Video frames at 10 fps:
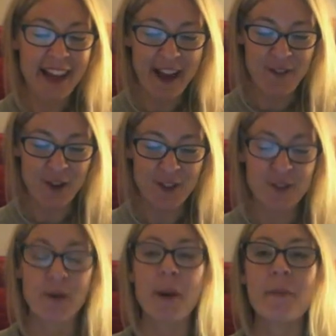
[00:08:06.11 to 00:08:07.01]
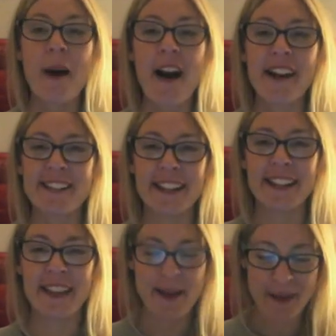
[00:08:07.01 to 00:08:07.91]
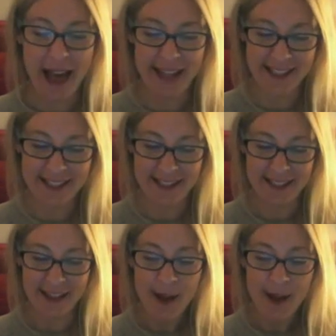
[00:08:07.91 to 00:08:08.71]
Eros threw a party in their palace.